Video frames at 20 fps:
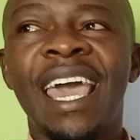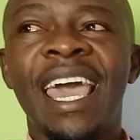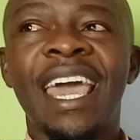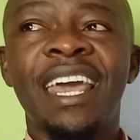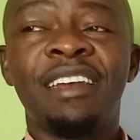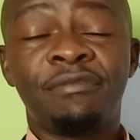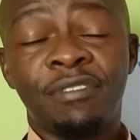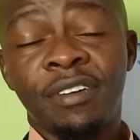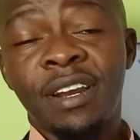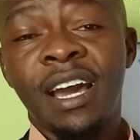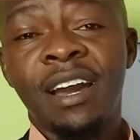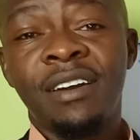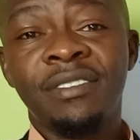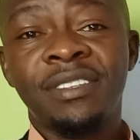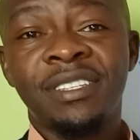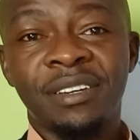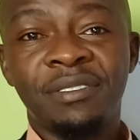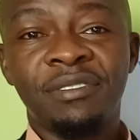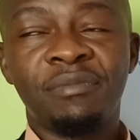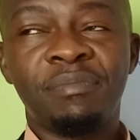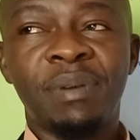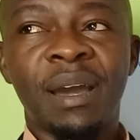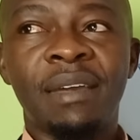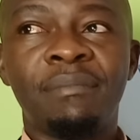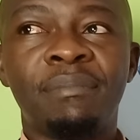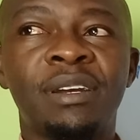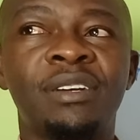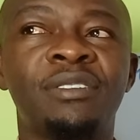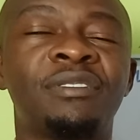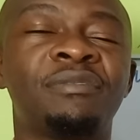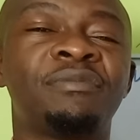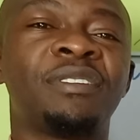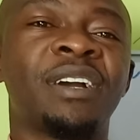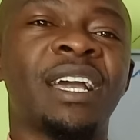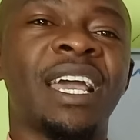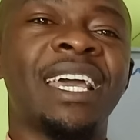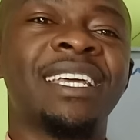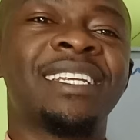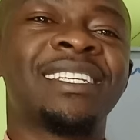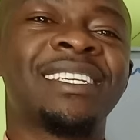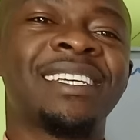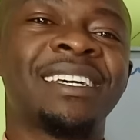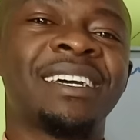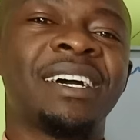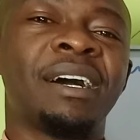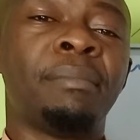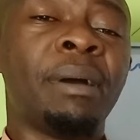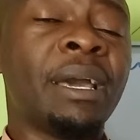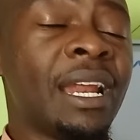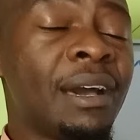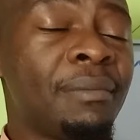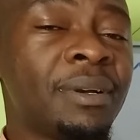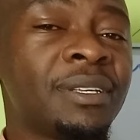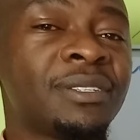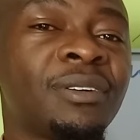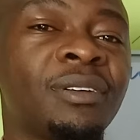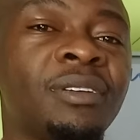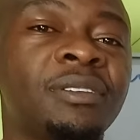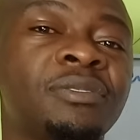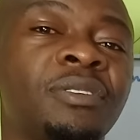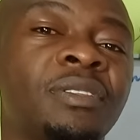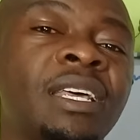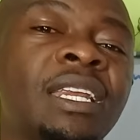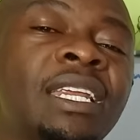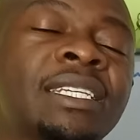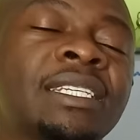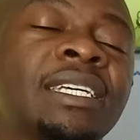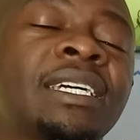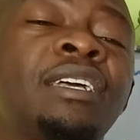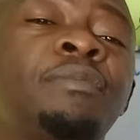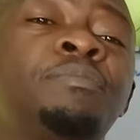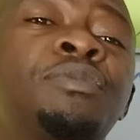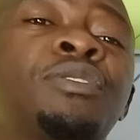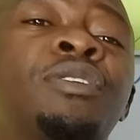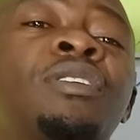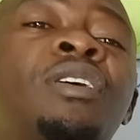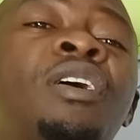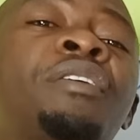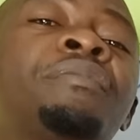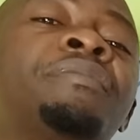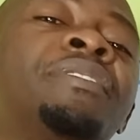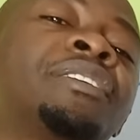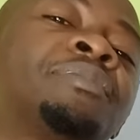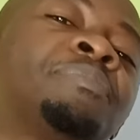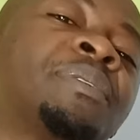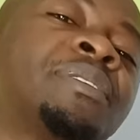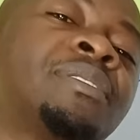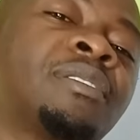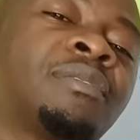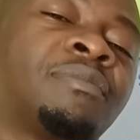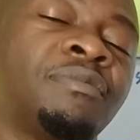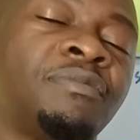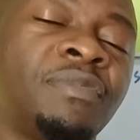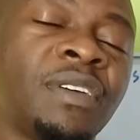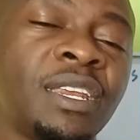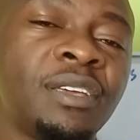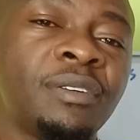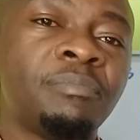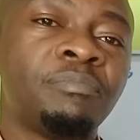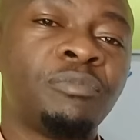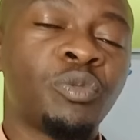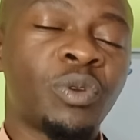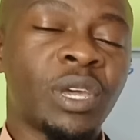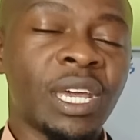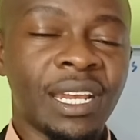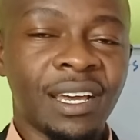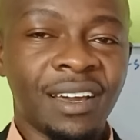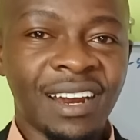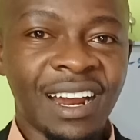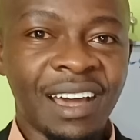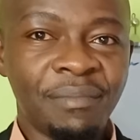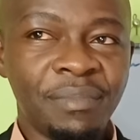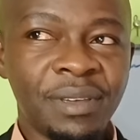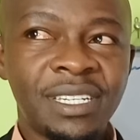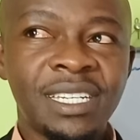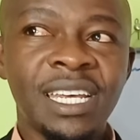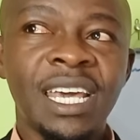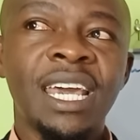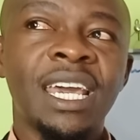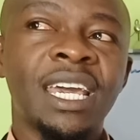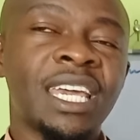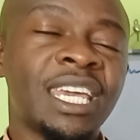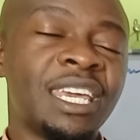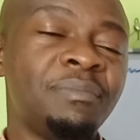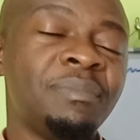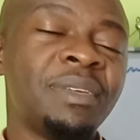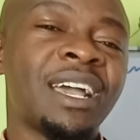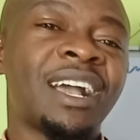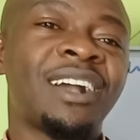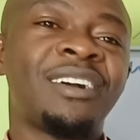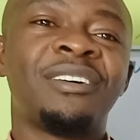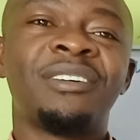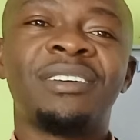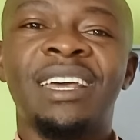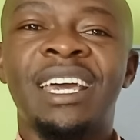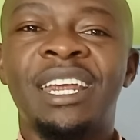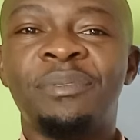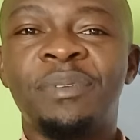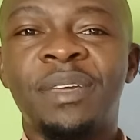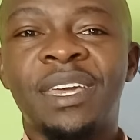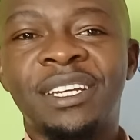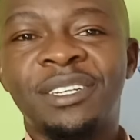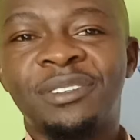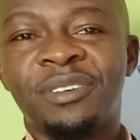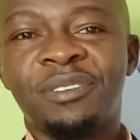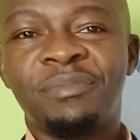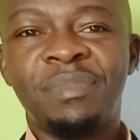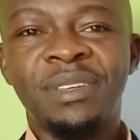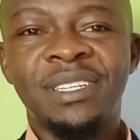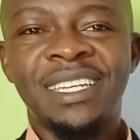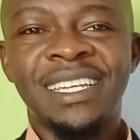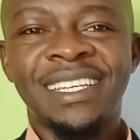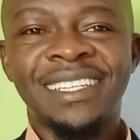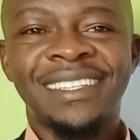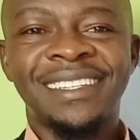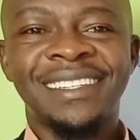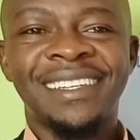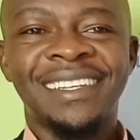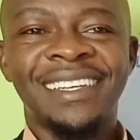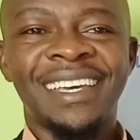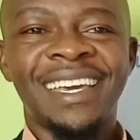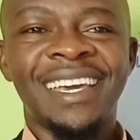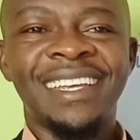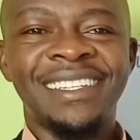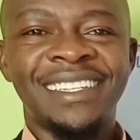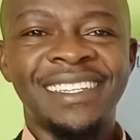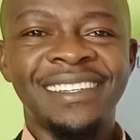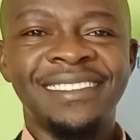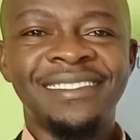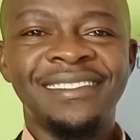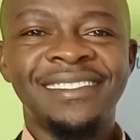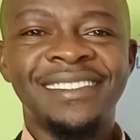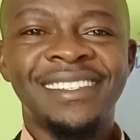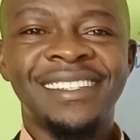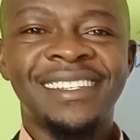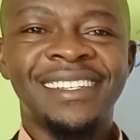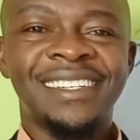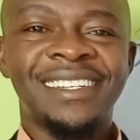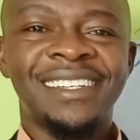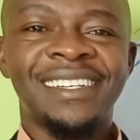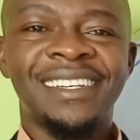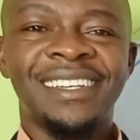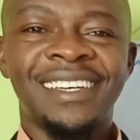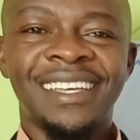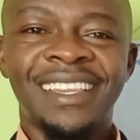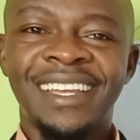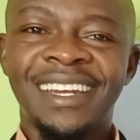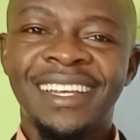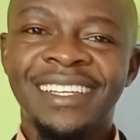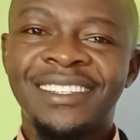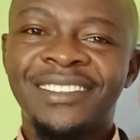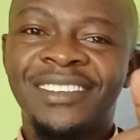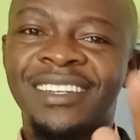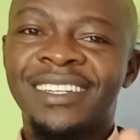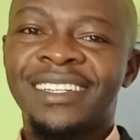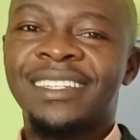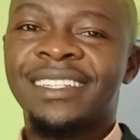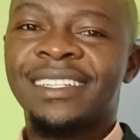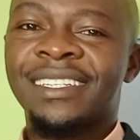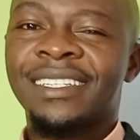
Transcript: And for now, it's a goodbye, but don't forget, my number is always on the description of this specific video. You can grab it, give me a call, and we can talk business. And see you in the next one.